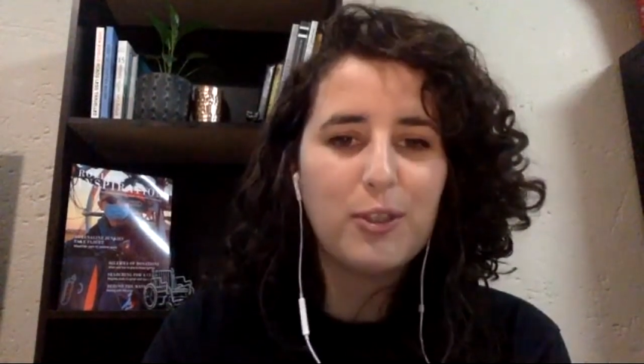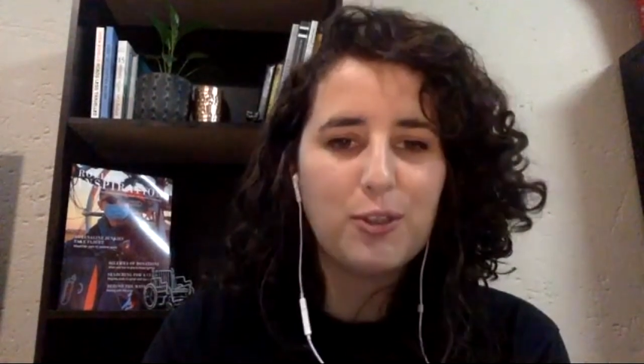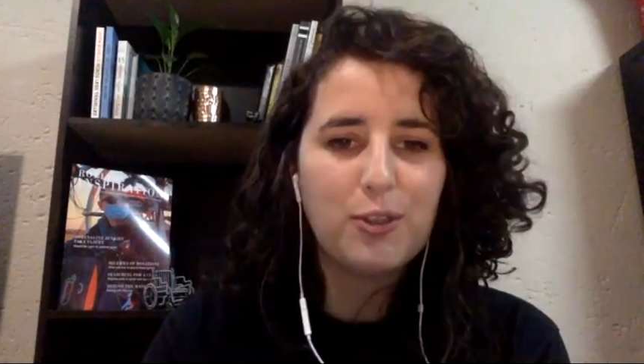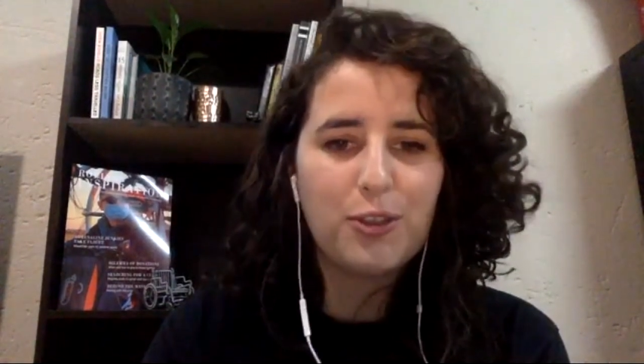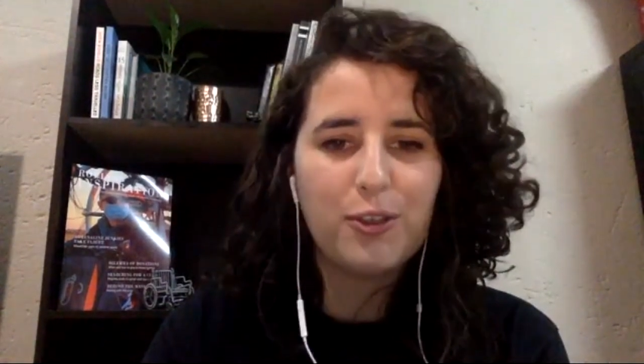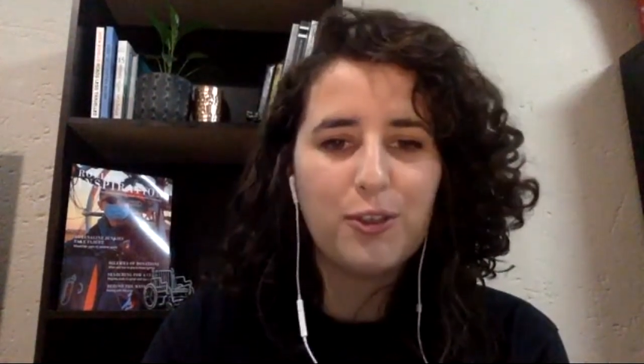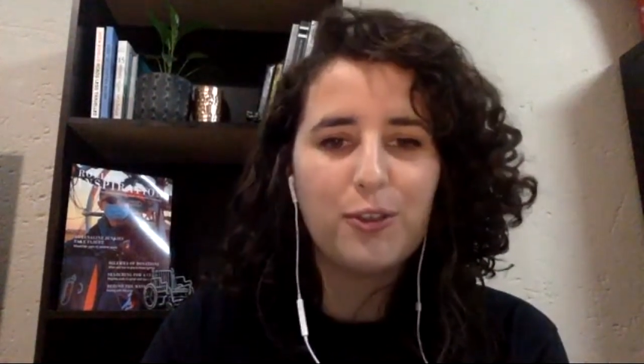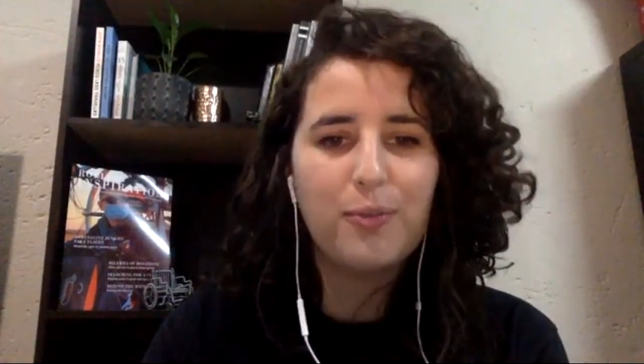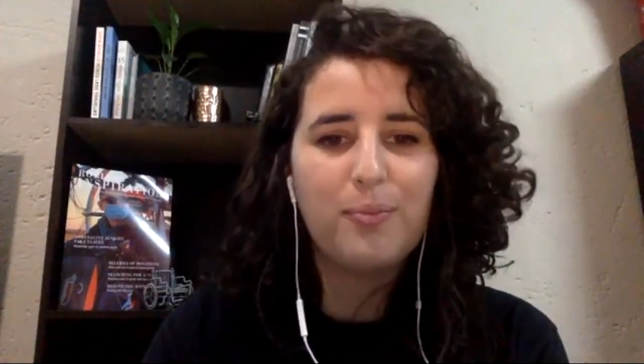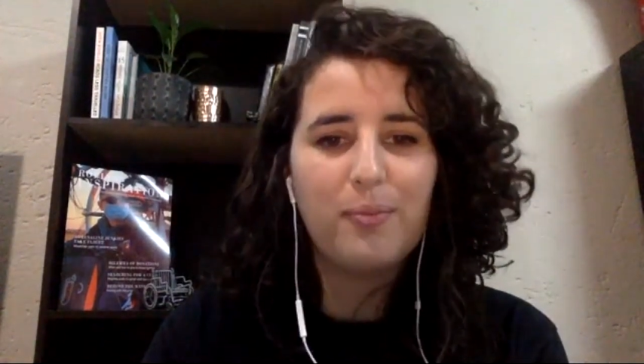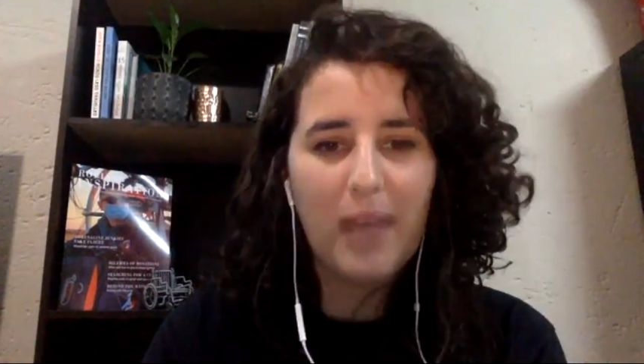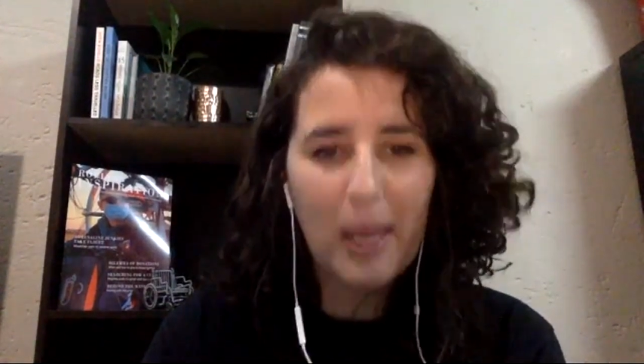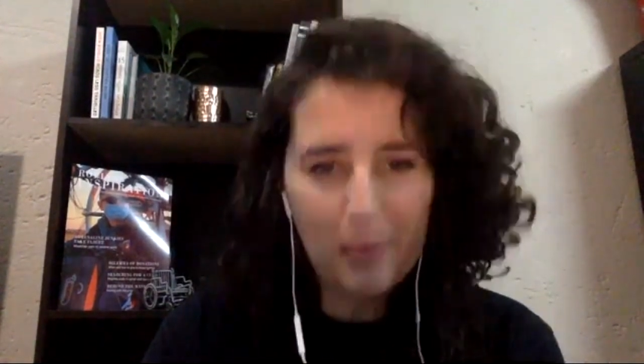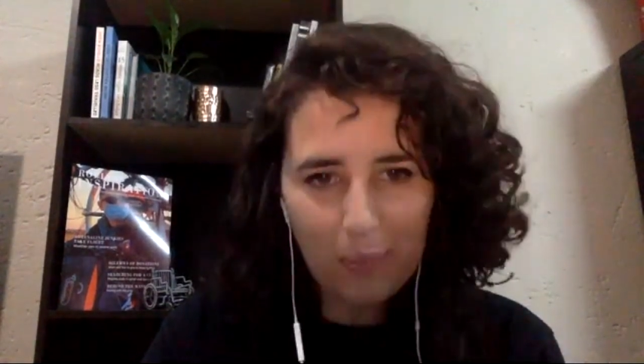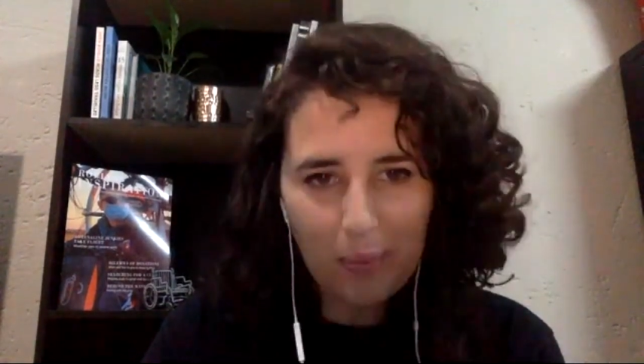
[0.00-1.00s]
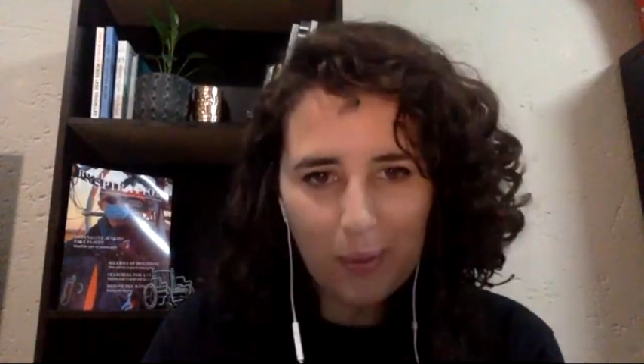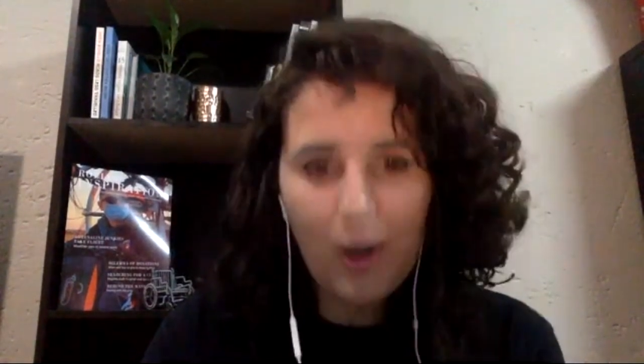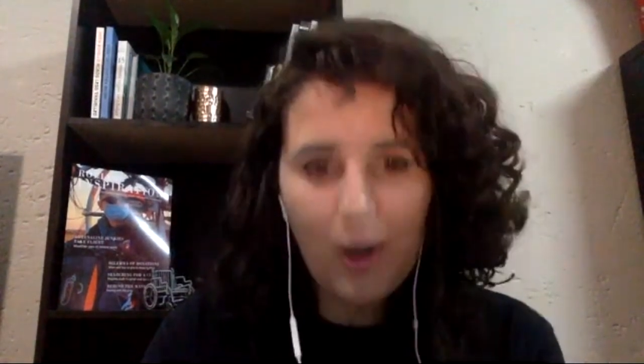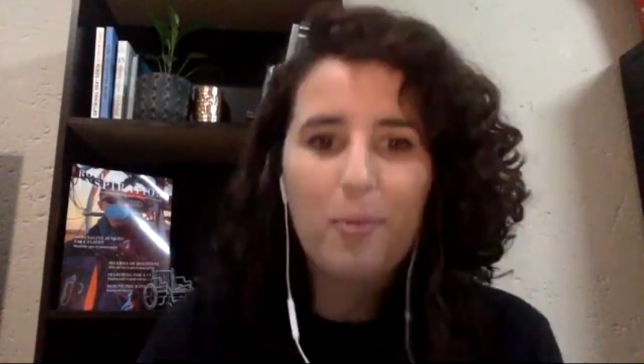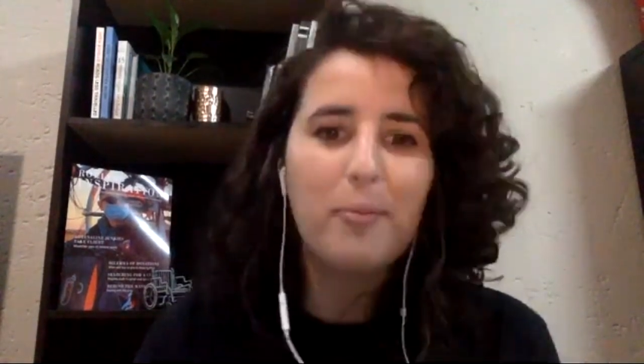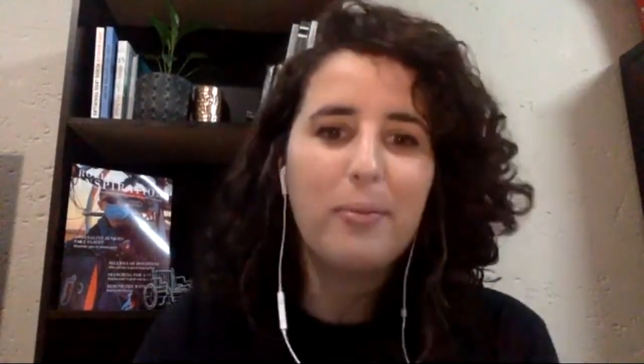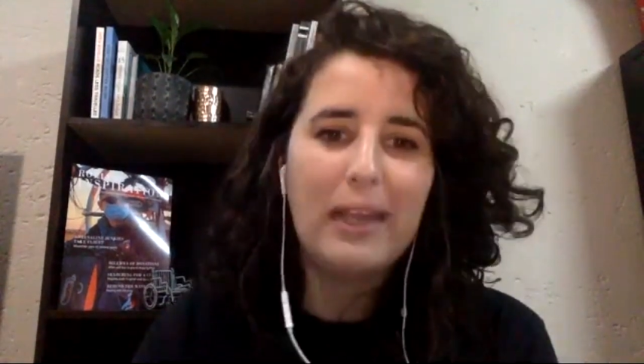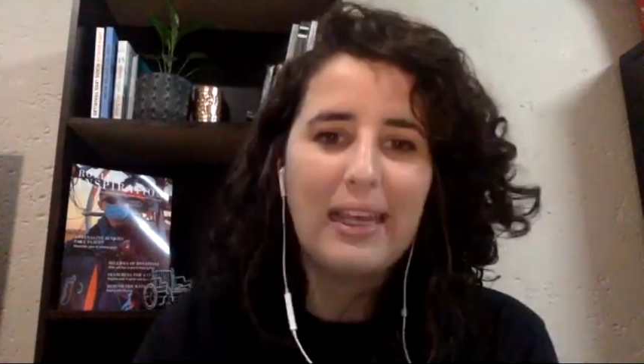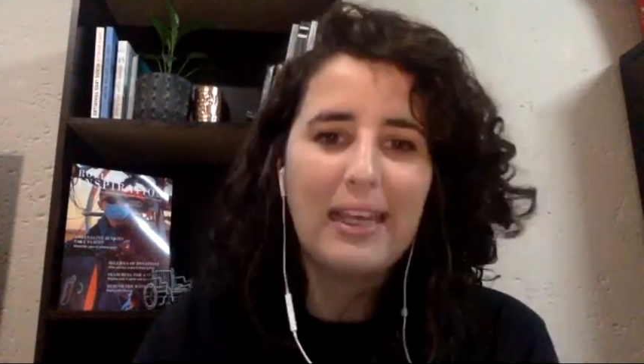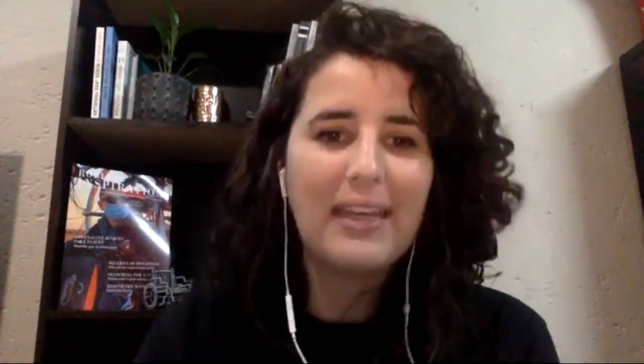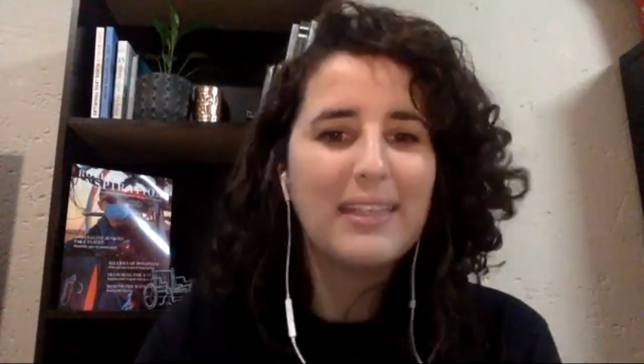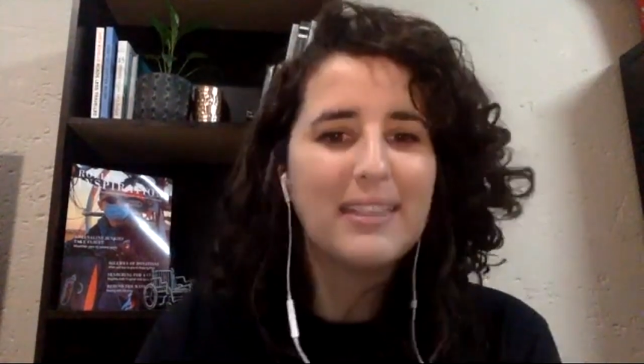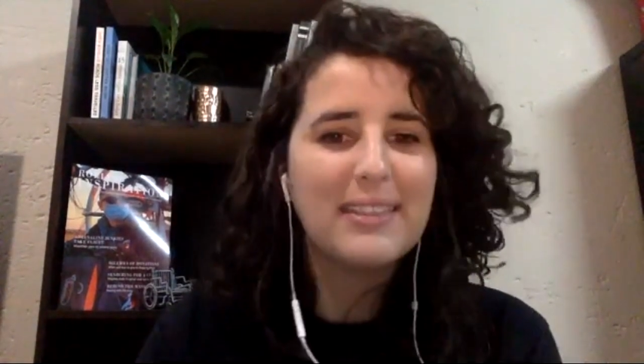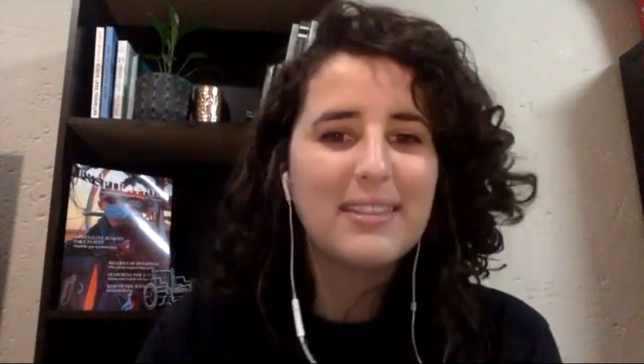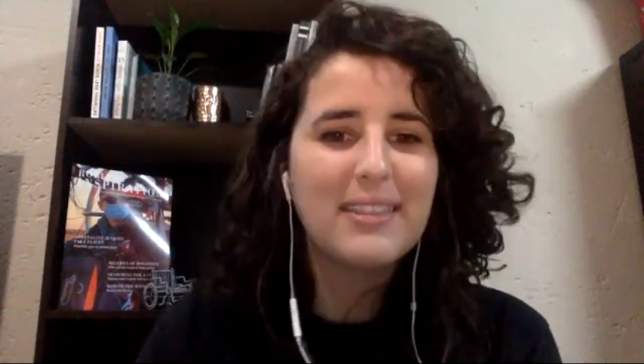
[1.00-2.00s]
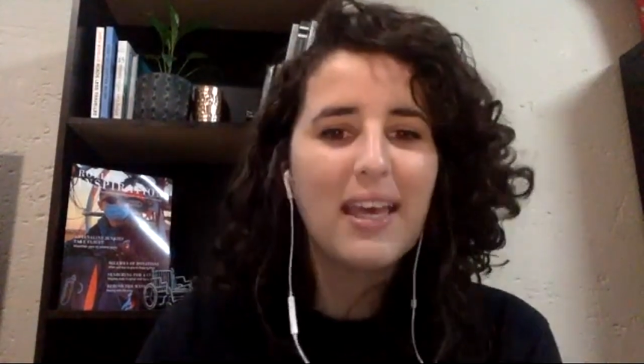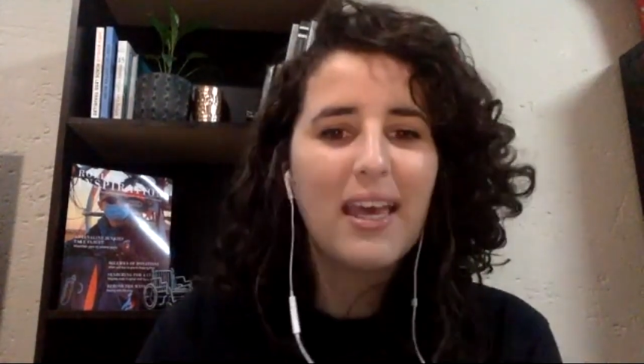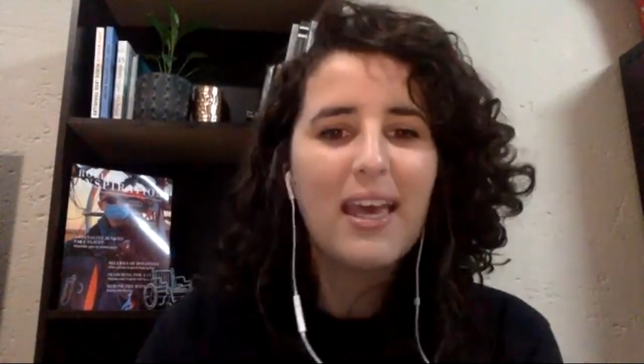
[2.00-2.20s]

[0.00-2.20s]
true, it probably is.